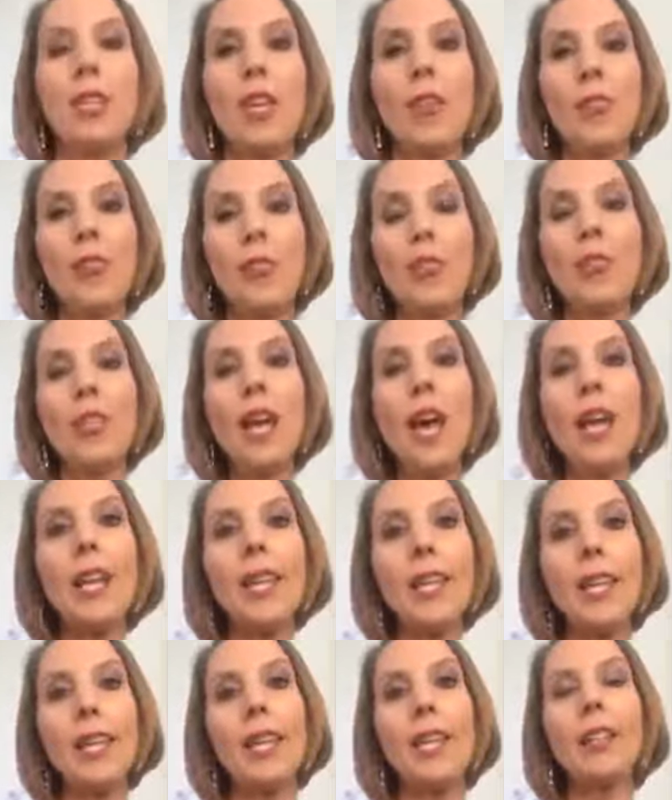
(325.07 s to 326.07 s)
If you're not
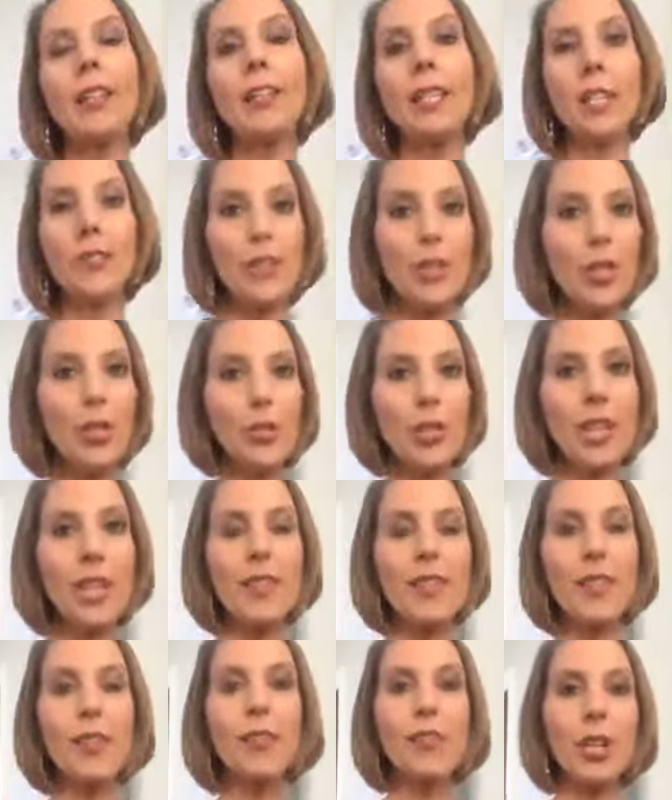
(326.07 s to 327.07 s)
eating leafy
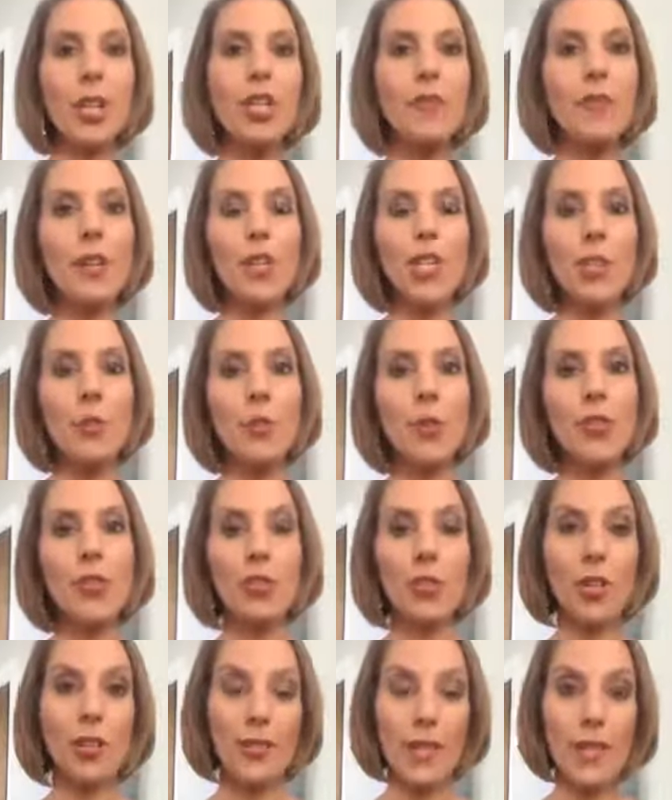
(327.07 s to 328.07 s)
greens and fresh vegetables
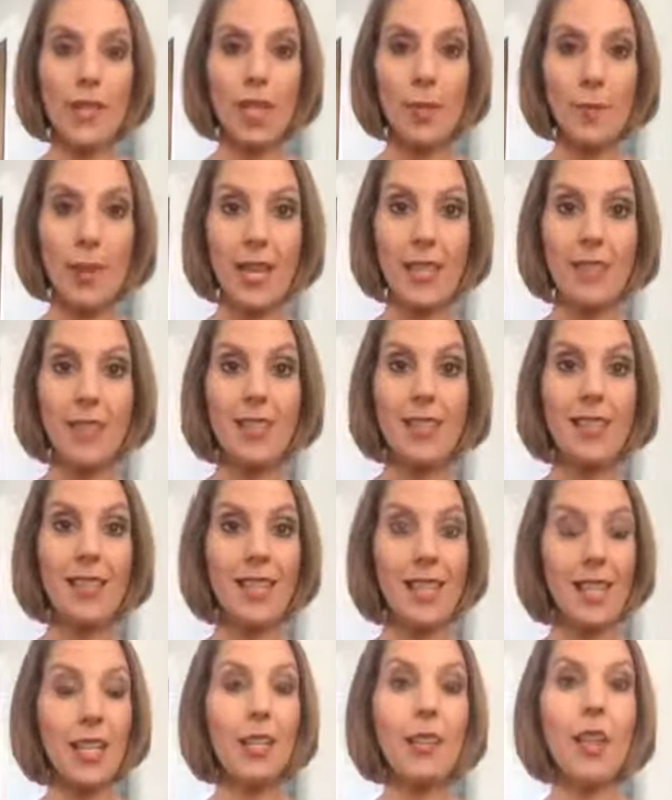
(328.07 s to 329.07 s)
on a daily basis and
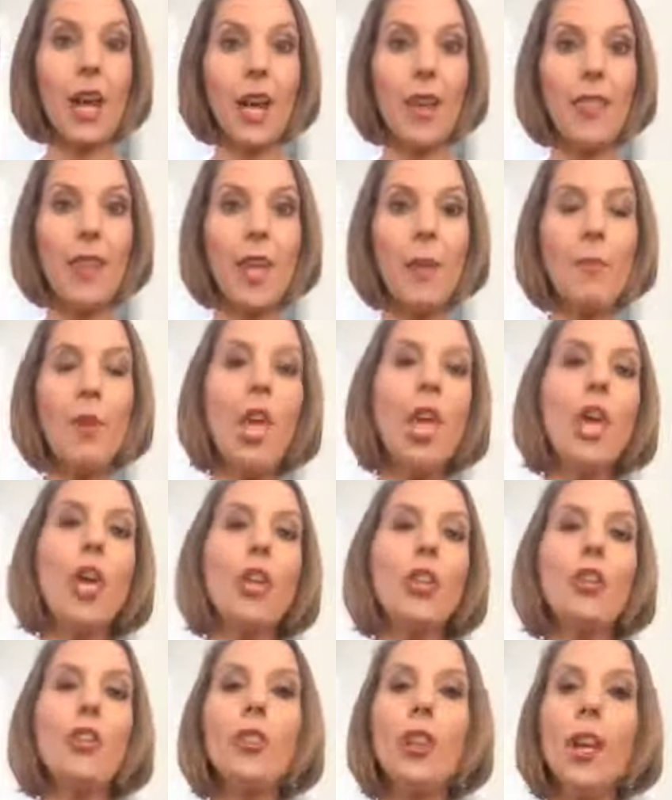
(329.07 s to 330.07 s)
eating a lot of them,
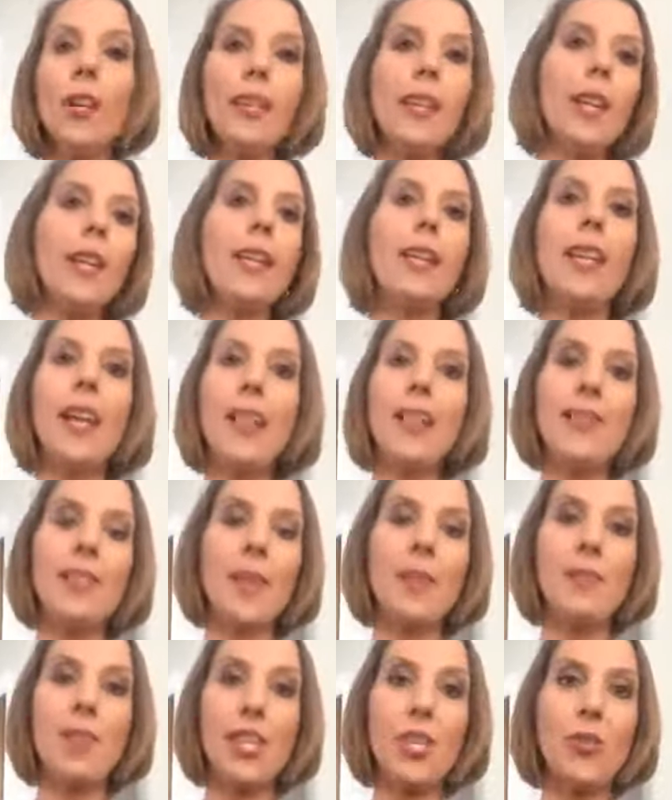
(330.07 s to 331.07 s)
you're not getting
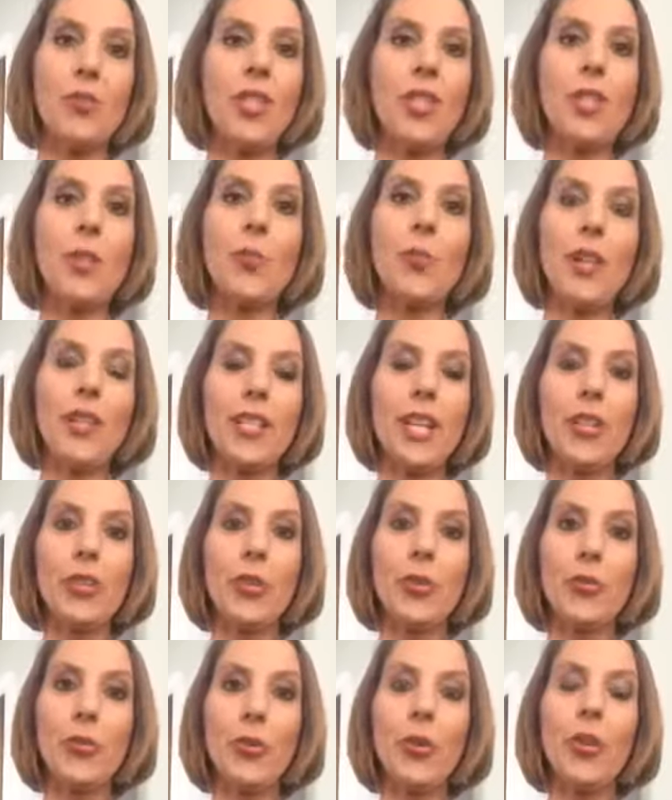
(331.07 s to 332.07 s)
enzymes that you need to break down
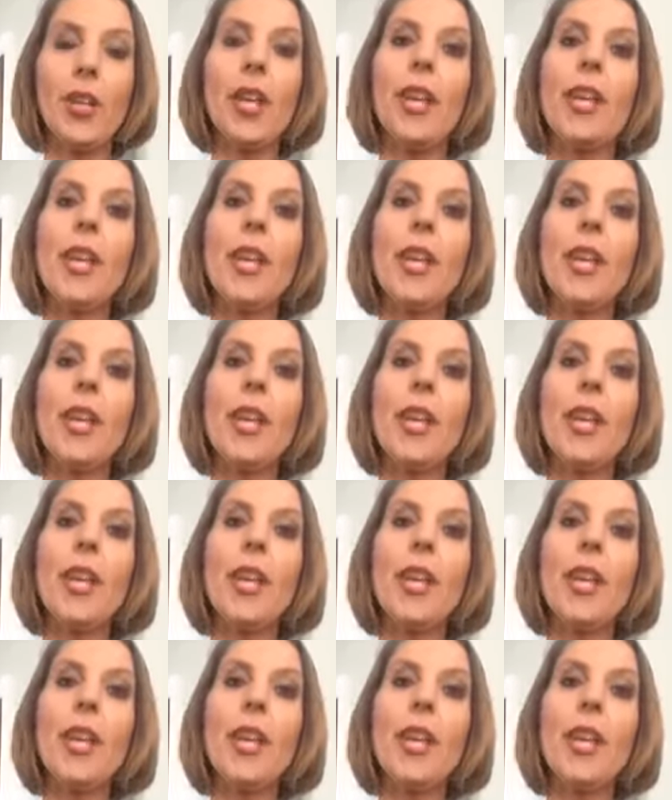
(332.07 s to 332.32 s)
your food.